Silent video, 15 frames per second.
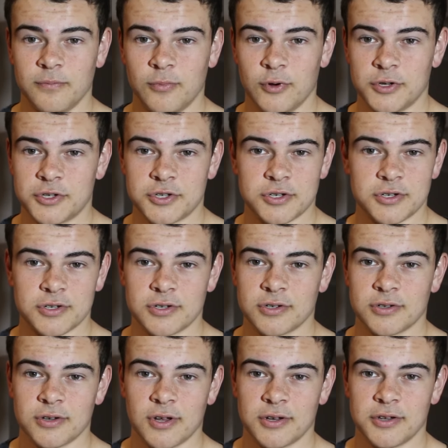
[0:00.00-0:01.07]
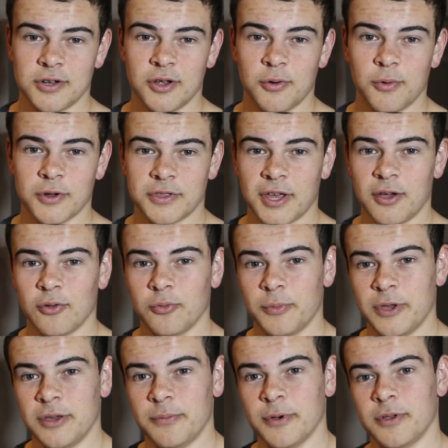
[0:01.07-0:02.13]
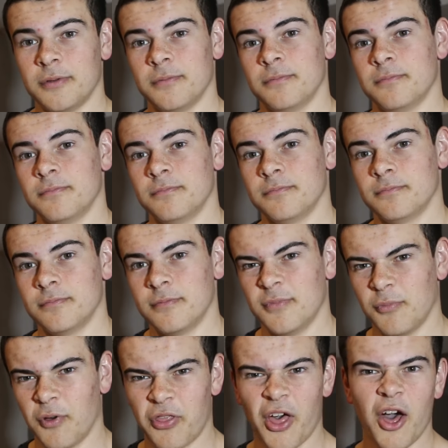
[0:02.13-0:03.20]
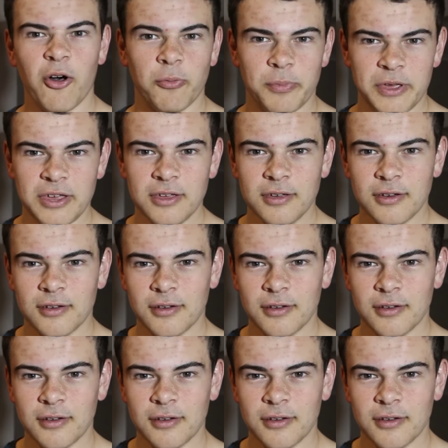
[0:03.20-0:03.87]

which I don't know what that will be, but what that will be,